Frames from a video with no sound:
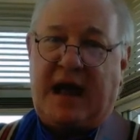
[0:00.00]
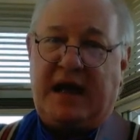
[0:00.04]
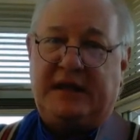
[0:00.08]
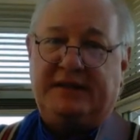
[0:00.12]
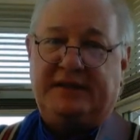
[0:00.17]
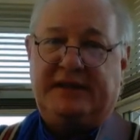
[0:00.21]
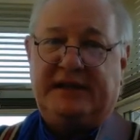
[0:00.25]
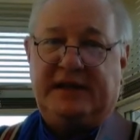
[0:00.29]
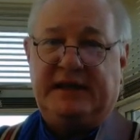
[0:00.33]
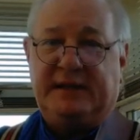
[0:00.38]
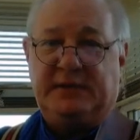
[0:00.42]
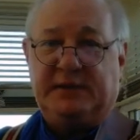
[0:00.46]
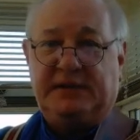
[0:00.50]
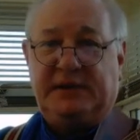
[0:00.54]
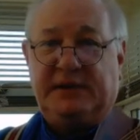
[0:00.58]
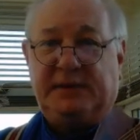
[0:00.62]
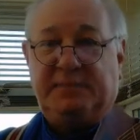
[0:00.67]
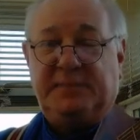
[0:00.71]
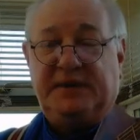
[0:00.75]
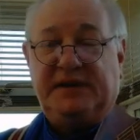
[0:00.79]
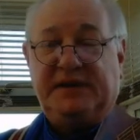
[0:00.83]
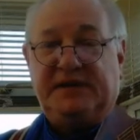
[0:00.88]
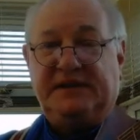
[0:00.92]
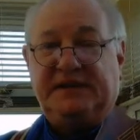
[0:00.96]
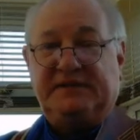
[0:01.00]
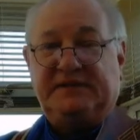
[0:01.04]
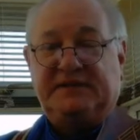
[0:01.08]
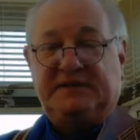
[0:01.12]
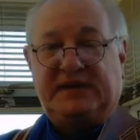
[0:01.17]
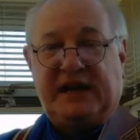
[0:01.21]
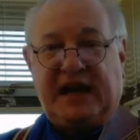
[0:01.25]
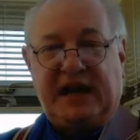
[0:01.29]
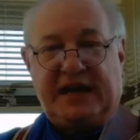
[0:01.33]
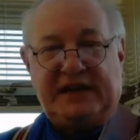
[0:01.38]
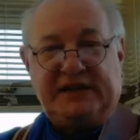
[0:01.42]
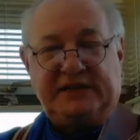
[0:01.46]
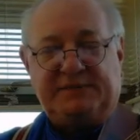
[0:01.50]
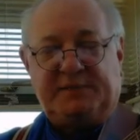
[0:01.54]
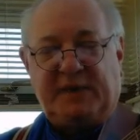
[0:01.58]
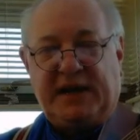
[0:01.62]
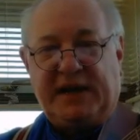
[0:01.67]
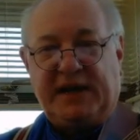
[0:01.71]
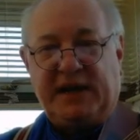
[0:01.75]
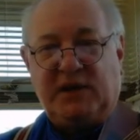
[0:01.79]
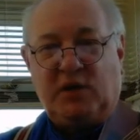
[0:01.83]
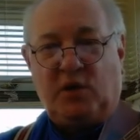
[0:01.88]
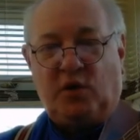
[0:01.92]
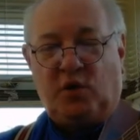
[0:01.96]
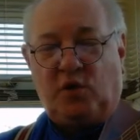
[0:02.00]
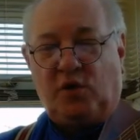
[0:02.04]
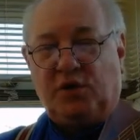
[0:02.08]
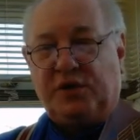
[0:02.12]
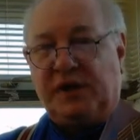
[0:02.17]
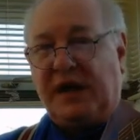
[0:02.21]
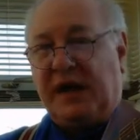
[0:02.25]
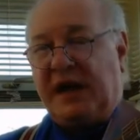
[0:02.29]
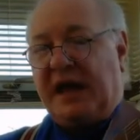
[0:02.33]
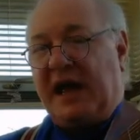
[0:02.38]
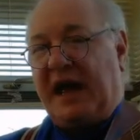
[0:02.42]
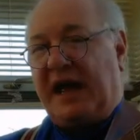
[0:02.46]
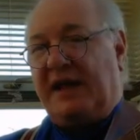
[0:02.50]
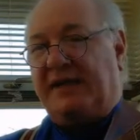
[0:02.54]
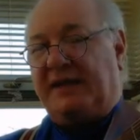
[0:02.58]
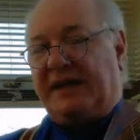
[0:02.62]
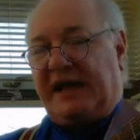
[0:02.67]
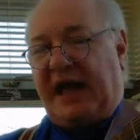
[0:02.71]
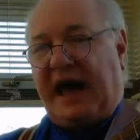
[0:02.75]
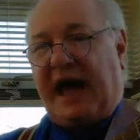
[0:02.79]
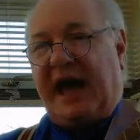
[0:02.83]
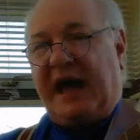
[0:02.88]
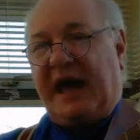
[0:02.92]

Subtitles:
And they've been disguised by God in the